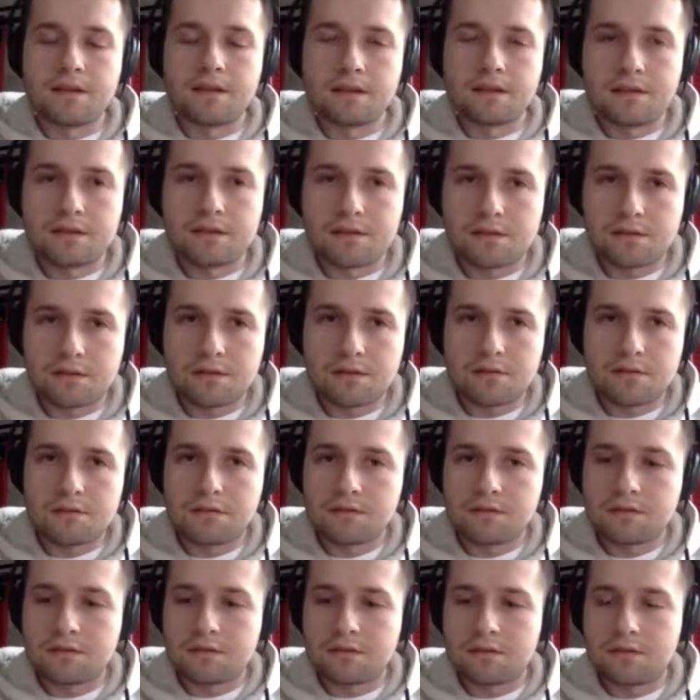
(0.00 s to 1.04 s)

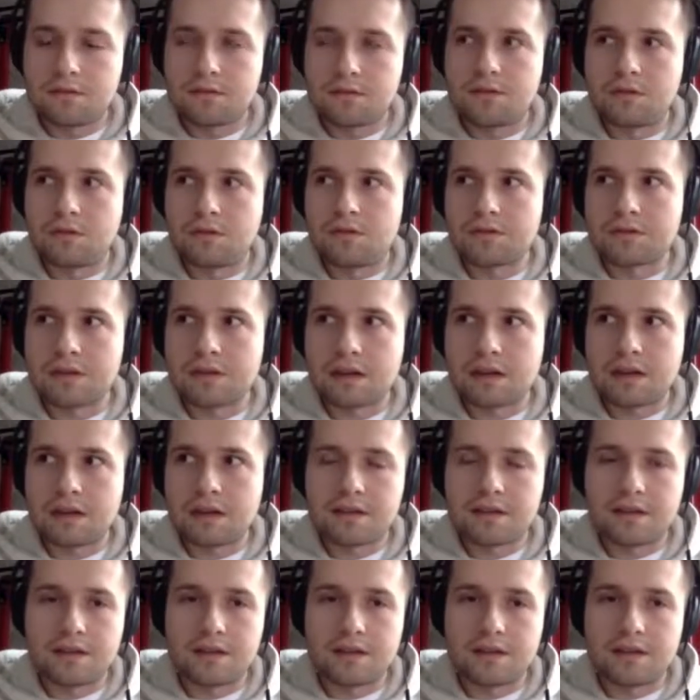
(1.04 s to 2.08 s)
So those are
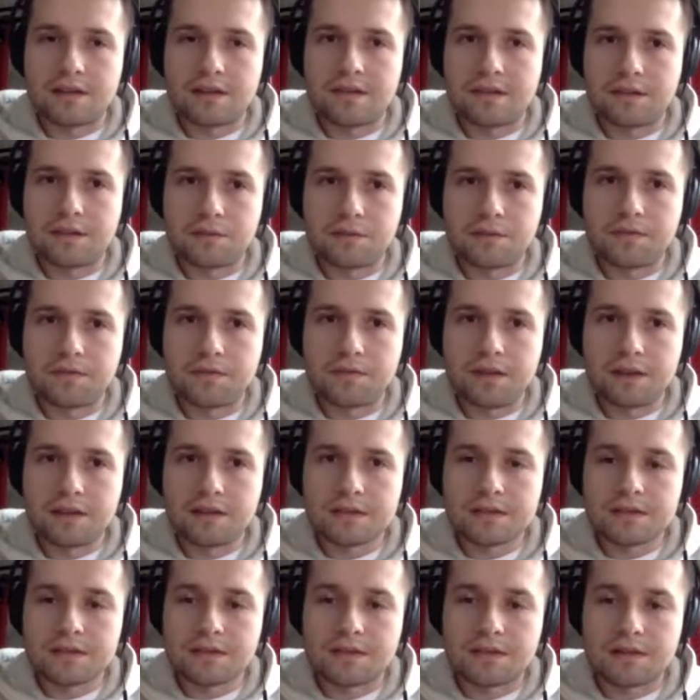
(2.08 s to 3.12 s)
the, the good
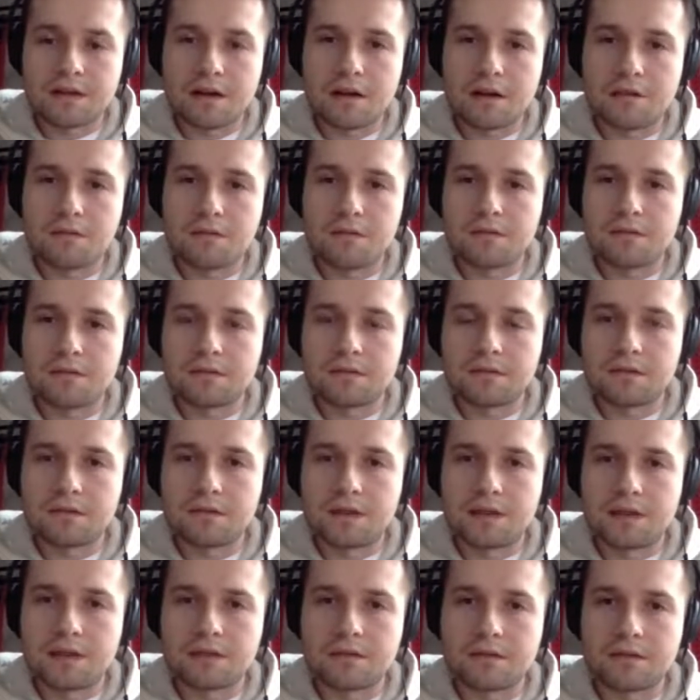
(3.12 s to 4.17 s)
things. Now
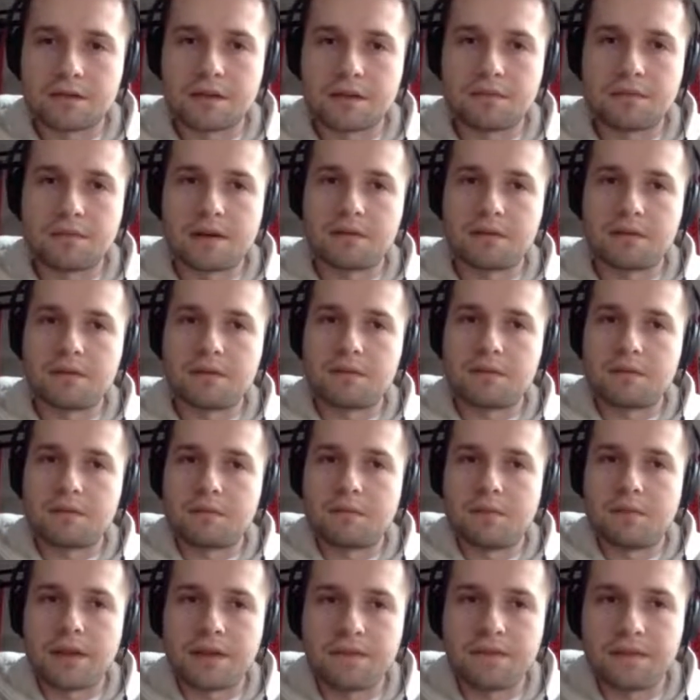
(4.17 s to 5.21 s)
let's talk about
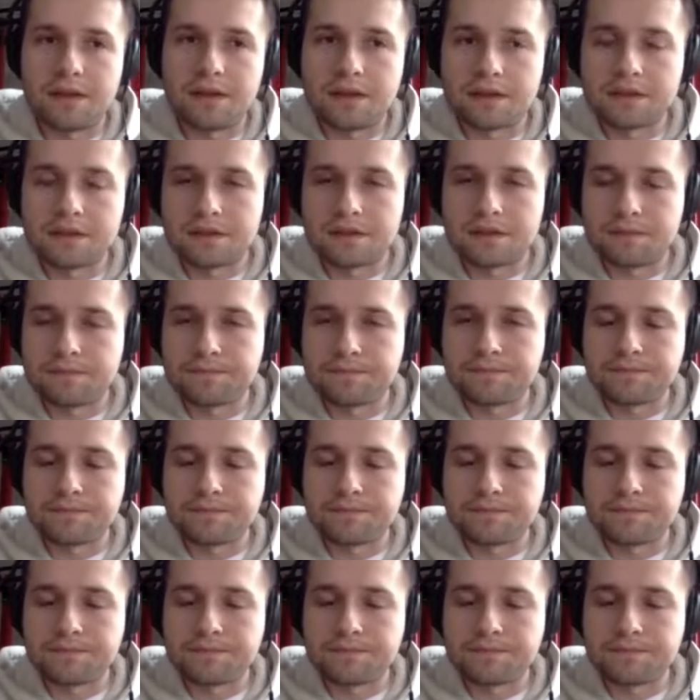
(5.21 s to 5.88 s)
bad things.